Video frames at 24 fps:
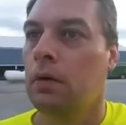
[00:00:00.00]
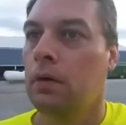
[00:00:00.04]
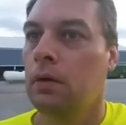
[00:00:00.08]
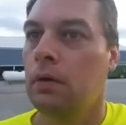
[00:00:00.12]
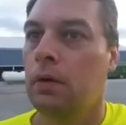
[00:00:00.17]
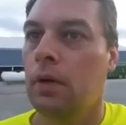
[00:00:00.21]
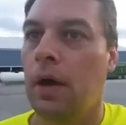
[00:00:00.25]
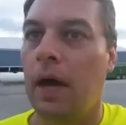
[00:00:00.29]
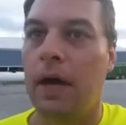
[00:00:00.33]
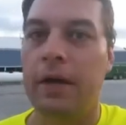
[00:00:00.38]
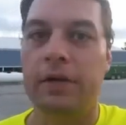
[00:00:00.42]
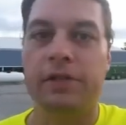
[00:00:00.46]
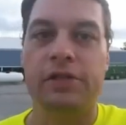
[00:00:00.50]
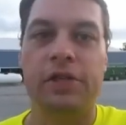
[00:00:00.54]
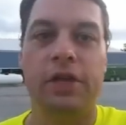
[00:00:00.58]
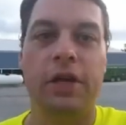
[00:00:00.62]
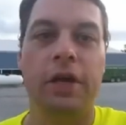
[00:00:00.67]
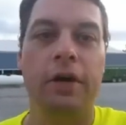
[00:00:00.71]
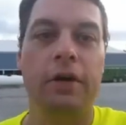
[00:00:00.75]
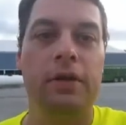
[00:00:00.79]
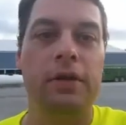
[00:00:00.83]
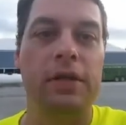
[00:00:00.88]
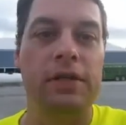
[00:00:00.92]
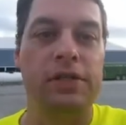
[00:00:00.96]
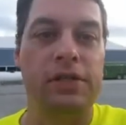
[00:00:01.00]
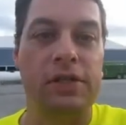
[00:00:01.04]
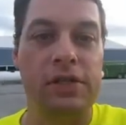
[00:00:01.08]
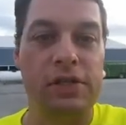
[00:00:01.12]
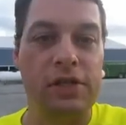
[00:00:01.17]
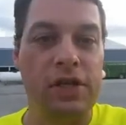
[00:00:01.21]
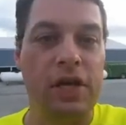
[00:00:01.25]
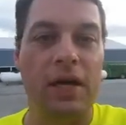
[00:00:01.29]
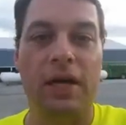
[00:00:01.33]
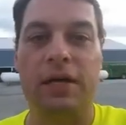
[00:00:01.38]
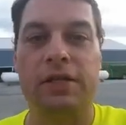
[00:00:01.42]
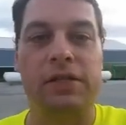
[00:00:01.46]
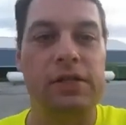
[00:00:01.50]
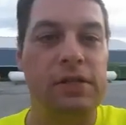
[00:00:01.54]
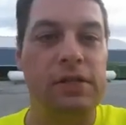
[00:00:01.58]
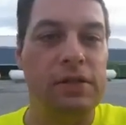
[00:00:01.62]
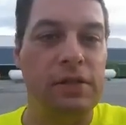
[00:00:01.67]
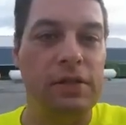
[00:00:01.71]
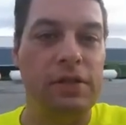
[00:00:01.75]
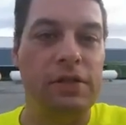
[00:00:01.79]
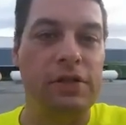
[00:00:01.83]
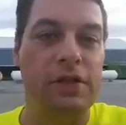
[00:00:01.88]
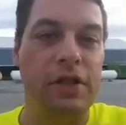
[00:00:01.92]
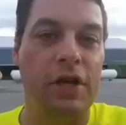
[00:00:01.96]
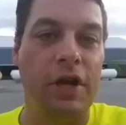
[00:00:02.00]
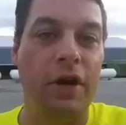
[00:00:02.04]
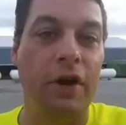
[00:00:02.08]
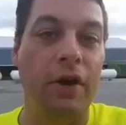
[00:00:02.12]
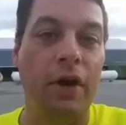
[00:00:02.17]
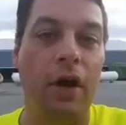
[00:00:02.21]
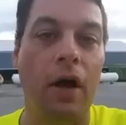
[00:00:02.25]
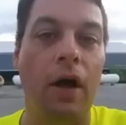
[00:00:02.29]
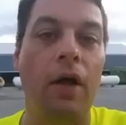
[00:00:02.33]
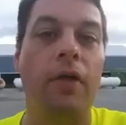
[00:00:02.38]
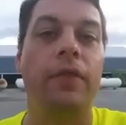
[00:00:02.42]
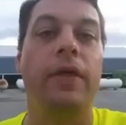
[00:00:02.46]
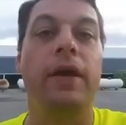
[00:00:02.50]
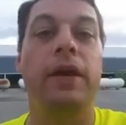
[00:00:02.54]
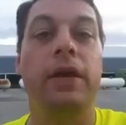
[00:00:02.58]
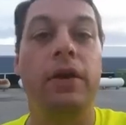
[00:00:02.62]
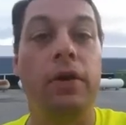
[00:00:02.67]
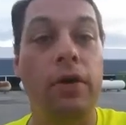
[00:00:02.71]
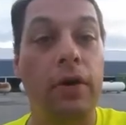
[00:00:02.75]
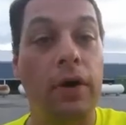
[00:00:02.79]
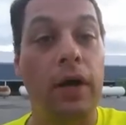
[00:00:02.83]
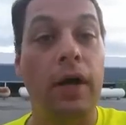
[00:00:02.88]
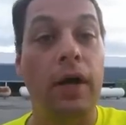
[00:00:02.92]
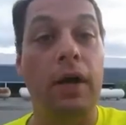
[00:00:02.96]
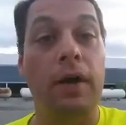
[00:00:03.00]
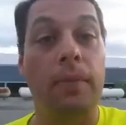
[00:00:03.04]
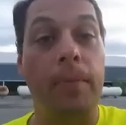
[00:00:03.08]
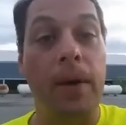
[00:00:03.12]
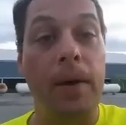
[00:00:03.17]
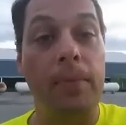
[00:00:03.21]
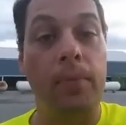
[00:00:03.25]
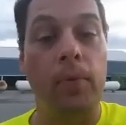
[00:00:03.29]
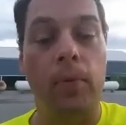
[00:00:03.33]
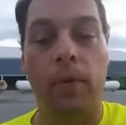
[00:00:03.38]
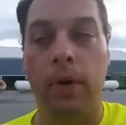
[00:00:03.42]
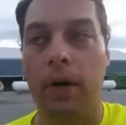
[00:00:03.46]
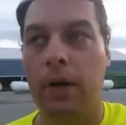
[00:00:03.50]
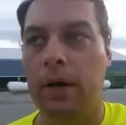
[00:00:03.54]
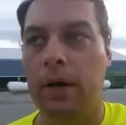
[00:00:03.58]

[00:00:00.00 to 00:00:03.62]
how to secure this, because you secure it all, then you go get your paperwork.